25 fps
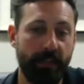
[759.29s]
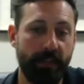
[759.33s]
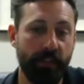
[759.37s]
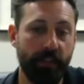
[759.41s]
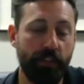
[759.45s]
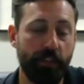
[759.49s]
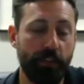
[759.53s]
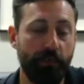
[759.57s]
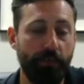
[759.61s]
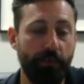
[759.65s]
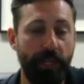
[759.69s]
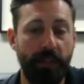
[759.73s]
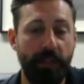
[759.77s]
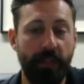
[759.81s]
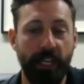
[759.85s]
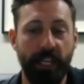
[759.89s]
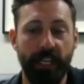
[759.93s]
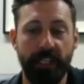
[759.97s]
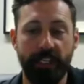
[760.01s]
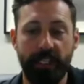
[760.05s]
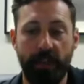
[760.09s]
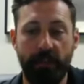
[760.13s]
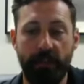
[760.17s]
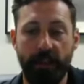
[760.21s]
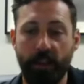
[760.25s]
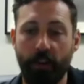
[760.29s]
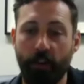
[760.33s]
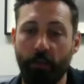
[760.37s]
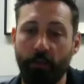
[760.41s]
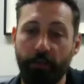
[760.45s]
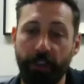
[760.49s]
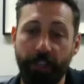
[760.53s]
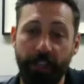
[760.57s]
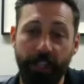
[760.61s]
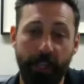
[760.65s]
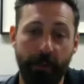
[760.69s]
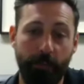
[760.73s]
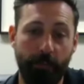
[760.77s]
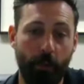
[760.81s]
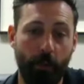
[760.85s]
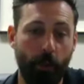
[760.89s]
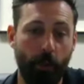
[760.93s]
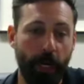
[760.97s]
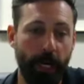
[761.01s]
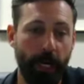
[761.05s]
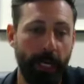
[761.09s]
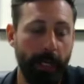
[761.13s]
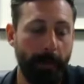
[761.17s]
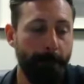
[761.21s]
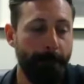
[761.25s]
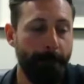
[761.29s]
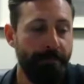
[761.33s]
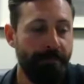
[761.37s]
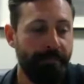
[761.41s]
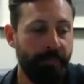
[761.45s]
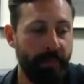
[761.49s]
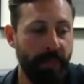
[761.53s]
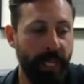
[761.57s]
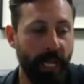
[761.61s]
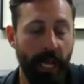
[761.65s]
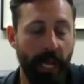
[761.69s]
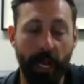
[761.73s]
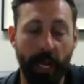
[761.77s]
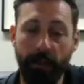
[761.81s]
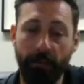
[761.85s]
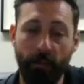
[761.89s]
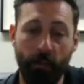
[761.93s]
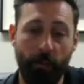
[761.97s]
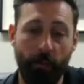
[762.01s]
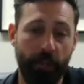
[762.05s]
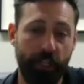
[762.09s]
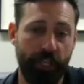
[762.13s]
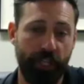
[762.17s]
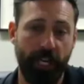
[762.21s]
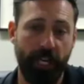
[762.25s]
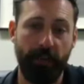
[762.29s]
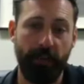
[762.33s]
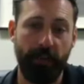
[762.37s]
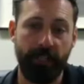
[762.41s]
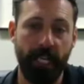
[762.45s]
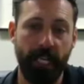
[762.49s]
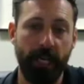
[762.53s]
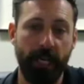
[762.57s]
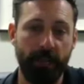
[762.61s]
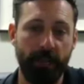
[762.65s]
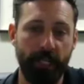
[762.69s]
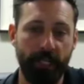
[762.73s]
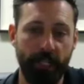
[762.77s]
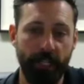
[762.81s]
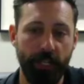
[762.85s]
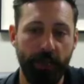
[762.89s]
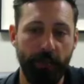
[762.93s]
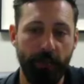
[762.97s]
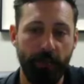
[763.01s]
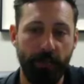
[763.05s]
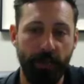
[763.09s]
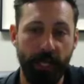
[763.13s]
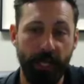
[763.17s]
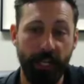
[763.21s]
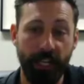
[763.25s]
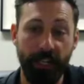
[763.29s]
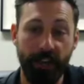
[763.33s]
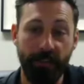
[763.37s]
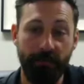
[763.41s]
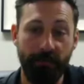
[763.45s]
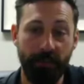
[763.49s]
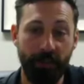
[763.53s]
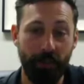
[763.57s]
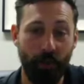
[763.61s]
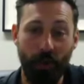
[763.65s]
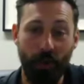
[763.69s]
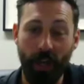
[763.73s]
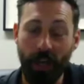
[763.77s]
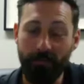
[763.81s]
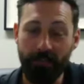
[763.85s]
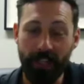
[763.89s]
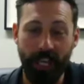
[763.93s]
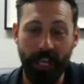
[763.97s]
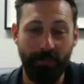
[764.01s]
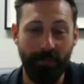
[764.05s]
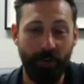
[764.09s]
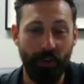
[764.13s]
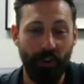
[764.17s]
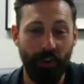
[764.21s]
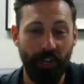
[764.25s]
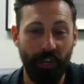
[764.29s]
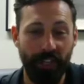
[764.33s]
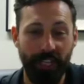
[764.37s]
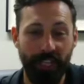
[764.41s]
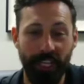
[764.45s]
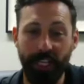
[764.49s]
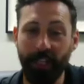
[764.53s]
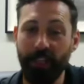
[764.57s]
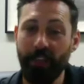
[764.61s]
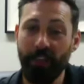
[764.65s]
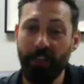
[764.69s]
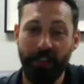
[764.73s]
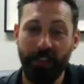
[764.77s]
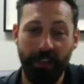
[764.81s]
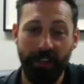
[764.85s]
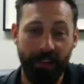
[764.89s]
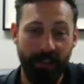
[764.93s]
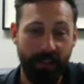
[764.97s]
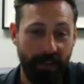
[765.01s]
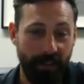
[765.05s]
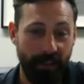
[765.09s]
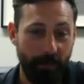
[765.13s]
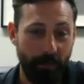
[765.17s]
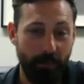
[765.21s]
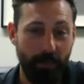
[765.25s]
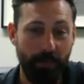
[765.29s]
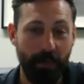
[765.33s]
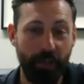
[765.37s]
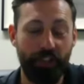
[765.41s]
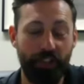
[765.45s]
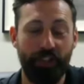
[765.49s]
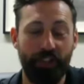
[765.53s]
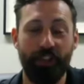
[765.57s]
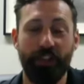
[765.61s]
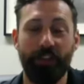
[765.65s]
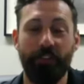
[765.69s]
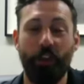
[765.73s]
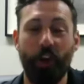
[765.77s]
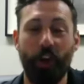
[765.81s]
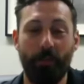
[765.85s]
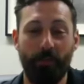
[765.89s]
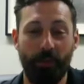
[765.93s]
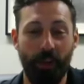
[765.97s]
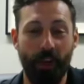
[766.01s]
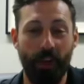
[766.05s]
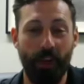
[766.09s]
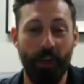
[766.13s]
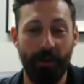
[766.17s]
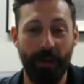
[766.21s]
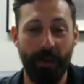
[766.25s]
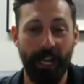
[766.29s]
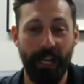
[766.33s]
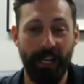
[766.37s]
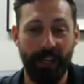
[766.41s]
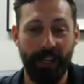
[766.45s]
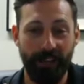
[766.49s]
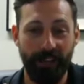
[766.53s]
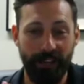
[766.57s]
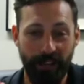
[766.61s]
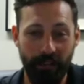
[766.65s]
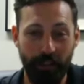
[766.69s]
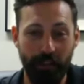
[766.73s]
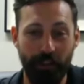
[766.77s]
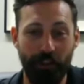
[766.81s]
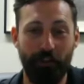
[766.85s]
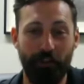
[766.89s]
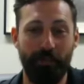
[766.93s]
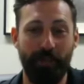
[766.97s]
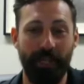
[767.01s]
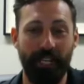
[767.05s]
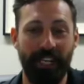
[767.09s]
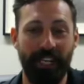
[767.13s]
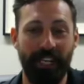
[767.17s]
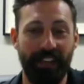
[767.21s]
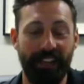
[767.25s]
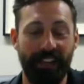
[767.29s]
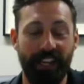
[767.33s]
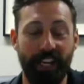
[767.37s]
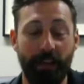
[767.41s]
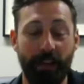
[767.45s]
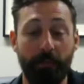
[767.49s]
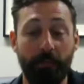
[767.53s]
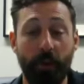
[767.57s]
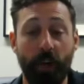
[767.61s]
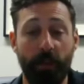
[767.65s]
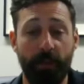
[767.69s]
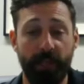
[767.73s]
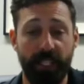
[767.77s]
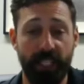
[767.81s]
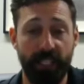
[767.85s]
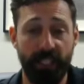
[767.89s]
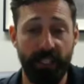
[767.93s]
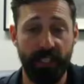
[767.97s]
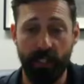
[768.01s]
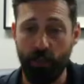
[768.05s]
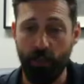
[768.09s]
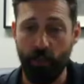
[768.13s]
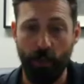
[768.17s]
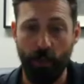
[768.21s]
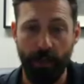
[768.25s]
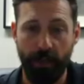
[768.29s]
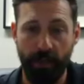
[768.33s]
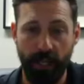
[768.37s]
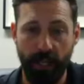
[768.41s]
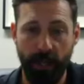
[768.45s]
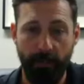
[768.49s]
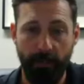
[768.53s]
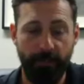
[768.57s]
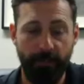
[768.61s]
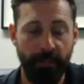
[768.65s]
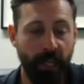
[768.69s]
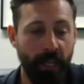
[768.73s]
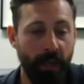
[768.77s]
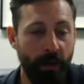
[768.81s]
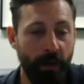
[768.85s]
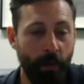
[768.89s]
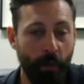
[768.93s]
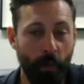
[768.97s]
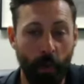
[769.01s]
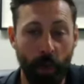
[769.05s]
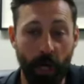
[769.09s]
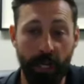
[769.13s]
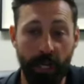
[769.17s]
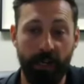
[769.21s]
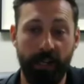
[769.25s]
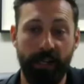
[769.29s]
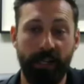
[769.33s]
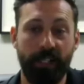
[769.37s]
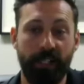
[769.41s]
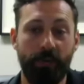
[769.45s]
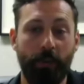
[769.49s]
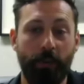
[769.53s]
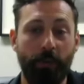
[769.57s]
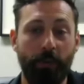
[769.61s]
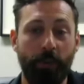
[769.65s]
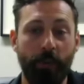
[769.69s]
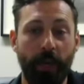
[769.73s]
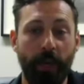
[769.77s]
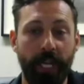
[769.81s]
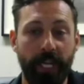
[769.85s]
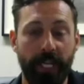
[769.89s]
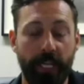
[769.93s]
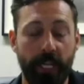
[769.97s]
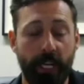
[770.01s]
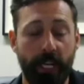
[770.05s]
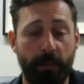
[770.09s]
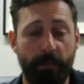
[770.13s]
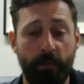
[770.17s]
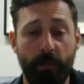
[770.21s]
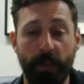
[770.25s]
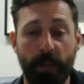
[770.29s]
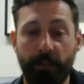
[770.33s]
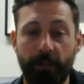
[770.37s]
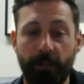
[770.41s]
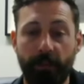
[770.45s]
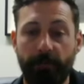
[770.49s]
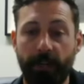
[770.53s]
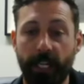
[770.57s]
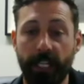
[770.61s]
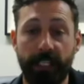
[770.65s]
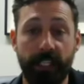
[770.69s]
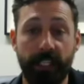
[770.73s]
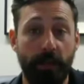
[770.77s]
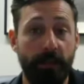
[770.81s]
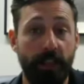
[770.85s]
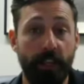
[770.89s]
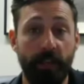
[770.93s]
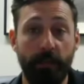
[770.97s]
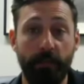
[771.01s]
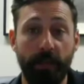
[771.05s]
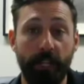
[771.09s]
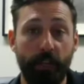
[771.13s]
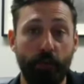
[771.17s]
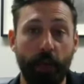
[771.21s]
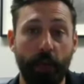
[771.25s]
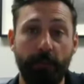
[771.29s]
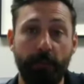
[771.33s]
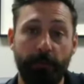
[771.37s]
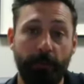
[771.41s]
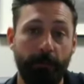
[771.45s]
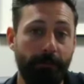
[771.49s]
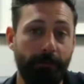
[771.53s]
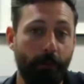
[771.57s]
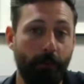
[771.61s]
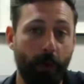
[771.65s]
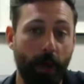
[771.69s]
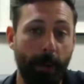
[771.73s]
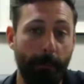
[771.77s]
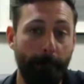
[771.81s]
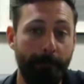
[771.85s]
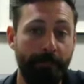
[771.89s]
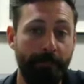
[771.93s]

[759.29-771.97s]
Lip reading: There's 3 things I think are really important that everyone should have time to do. And if you don't have time currently, push your alarm clock back a little bit. And I promise this is worth it. One is when we wake up, we have to find something to be grateful for.